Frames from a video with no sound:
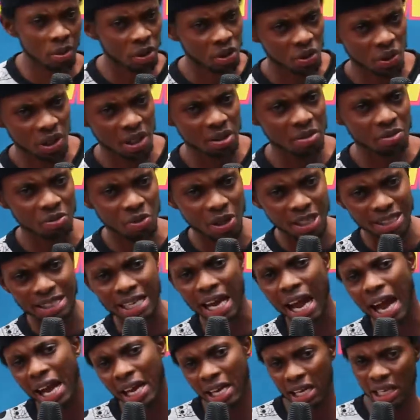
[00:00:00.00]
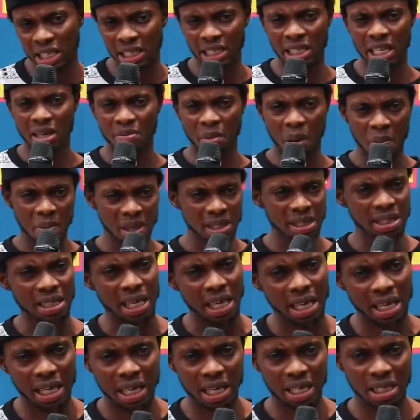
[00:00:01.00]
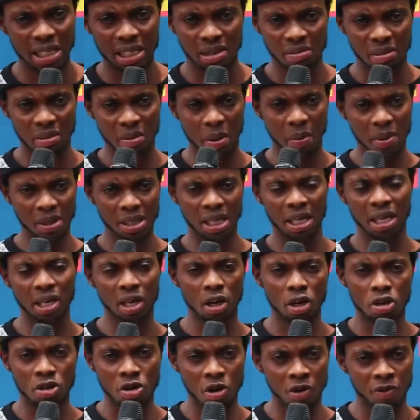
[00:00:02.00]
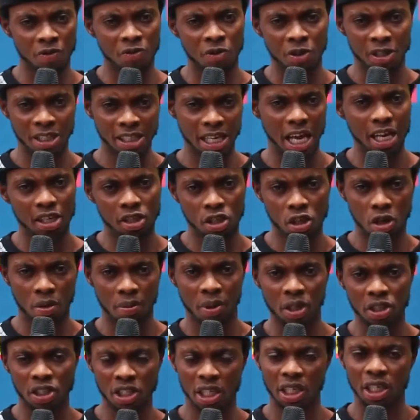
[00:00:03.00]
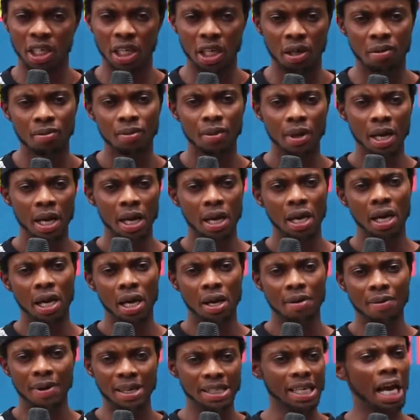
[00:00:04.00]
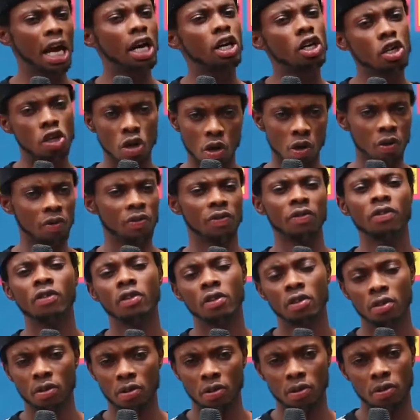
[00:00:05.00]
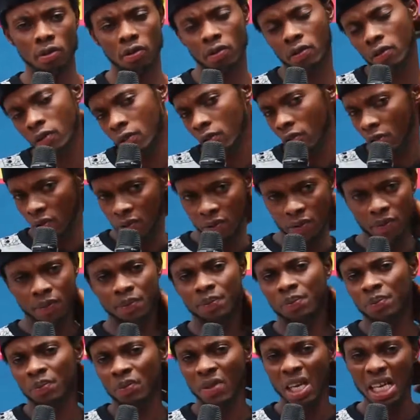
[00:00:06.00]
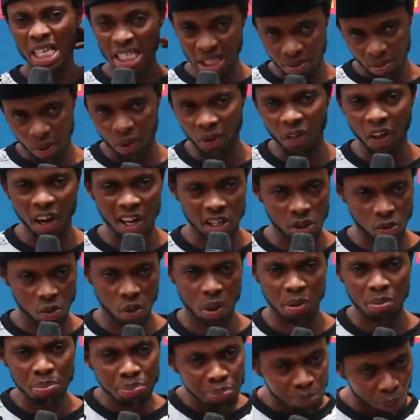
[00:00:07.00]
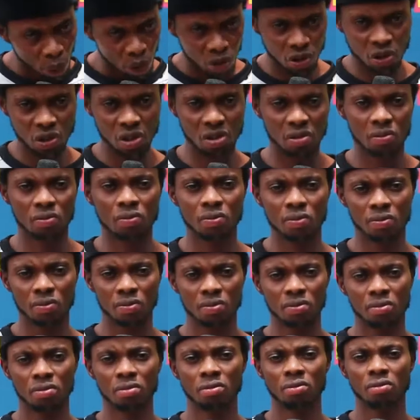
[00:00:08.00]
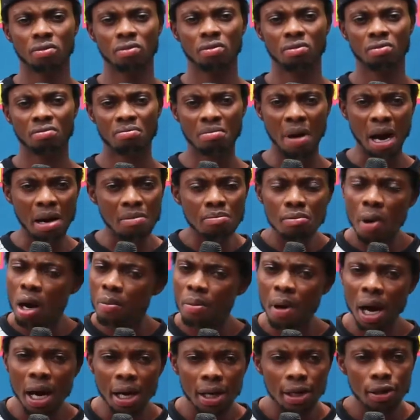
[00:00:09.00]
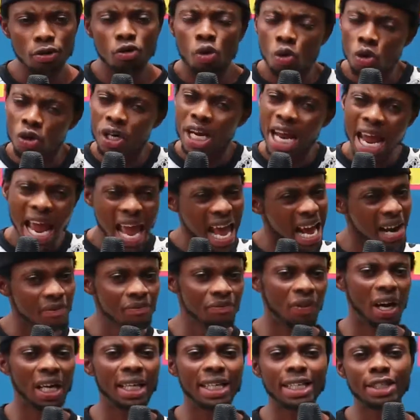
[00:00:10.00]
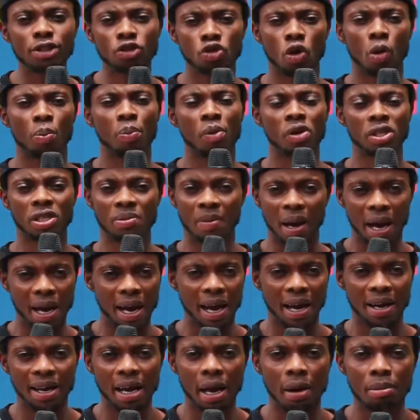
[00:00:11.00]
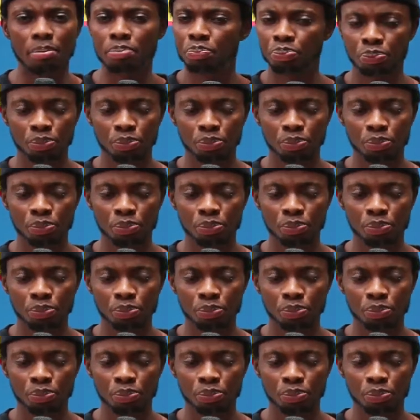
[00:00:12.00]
between Razak and Mama Sekinat, Mama Sekinat loves Razak so much, and Razak loves his mother as well. But my mama not everly support my career.